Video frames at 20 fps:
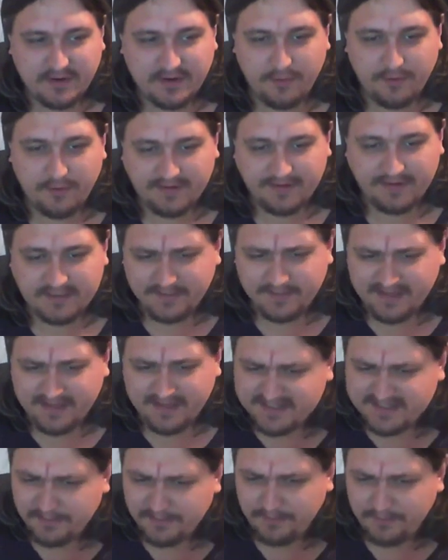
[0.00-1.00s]
warnings. I'm
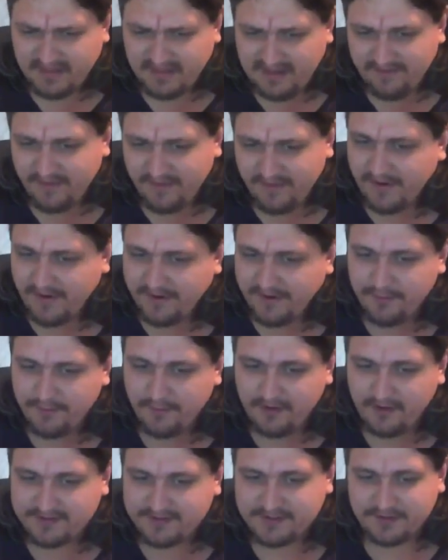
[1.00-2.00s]
guessing everyone who
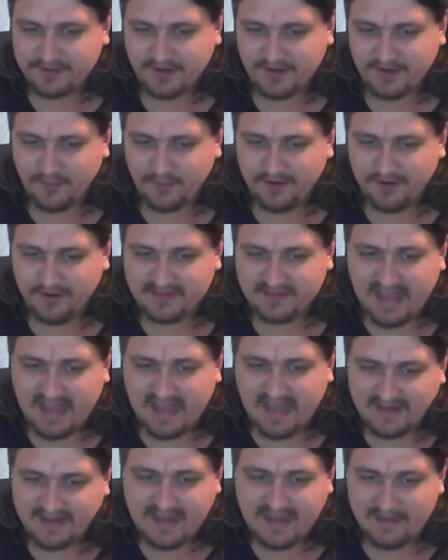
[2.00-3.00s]
mocks trigger warnings
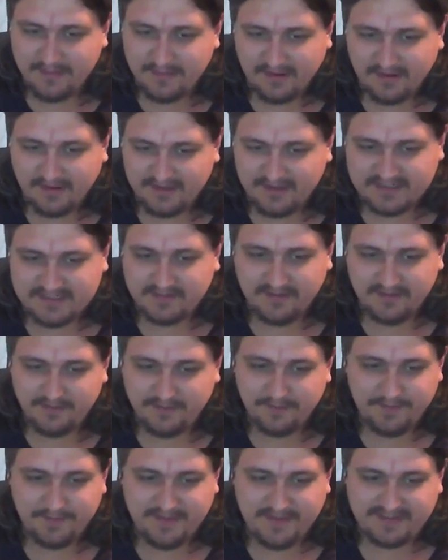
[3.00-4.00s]
aren't ableist
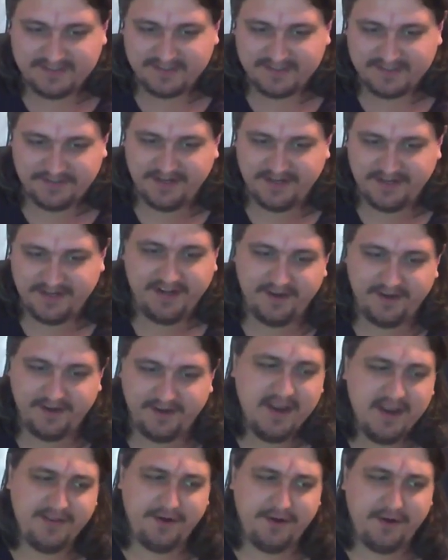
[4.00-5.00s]
pieces of shit. You know,
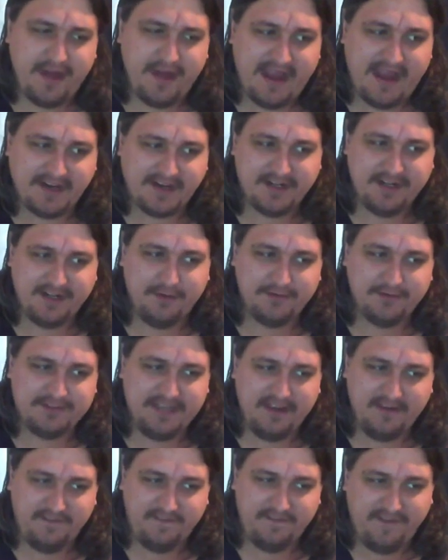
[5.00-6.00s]
they're not actually all
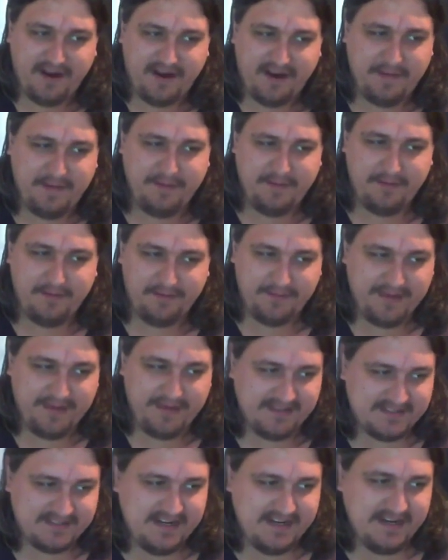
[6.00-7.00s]
saying "fuck" people with
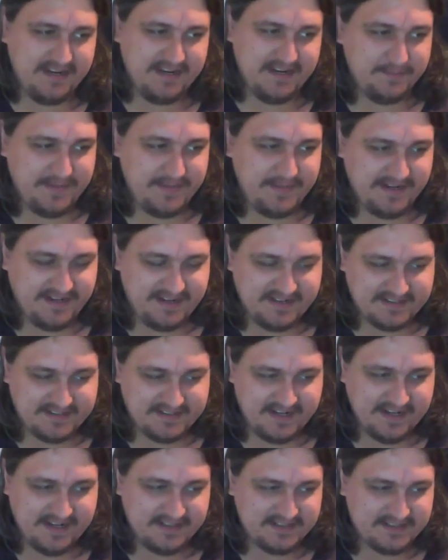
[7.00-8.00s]
PSD,
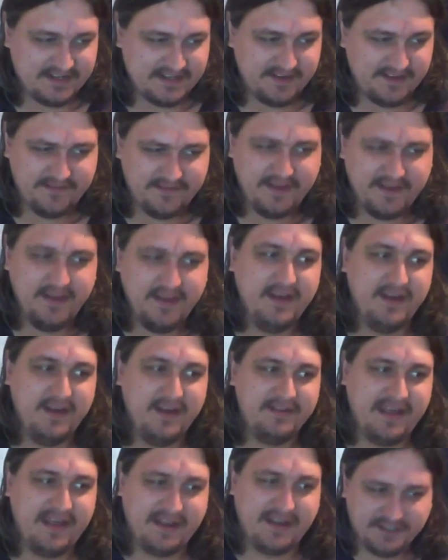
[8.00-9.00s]
PTSD, and stuff.
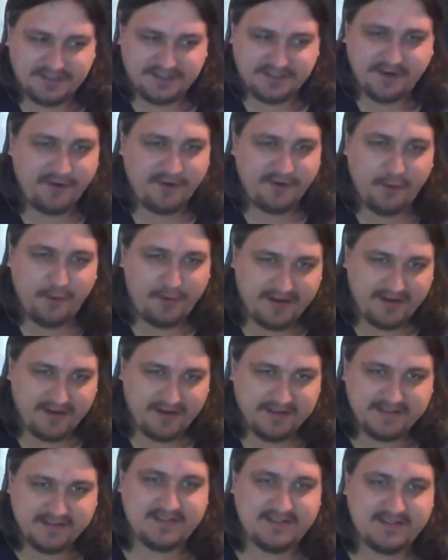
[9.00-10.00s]
They actually just don't know what it
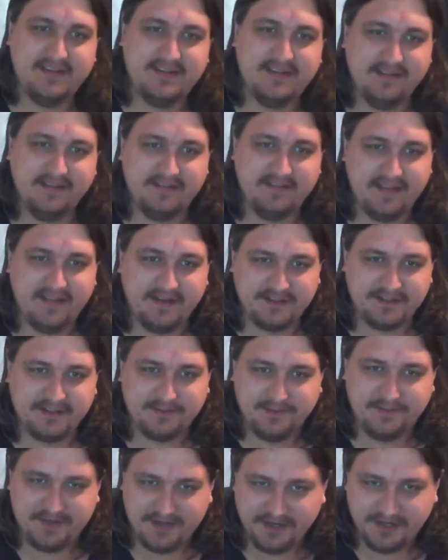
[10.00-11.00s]
is, and they're just
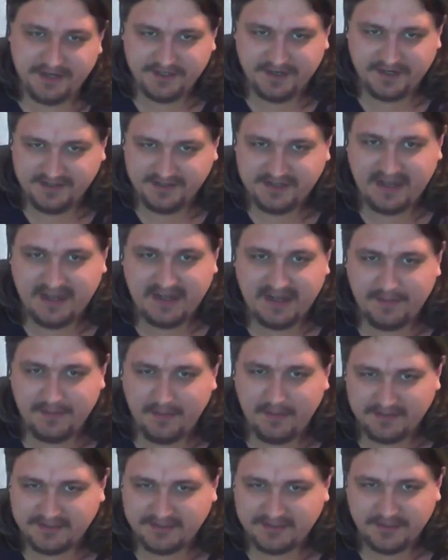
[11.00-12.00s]
yeah. judging it entirely by
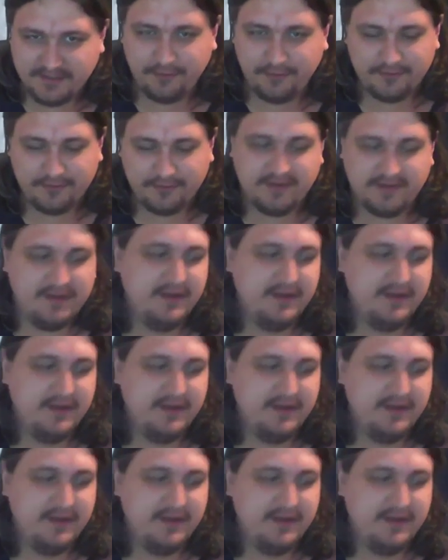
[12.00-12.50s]
what it's called.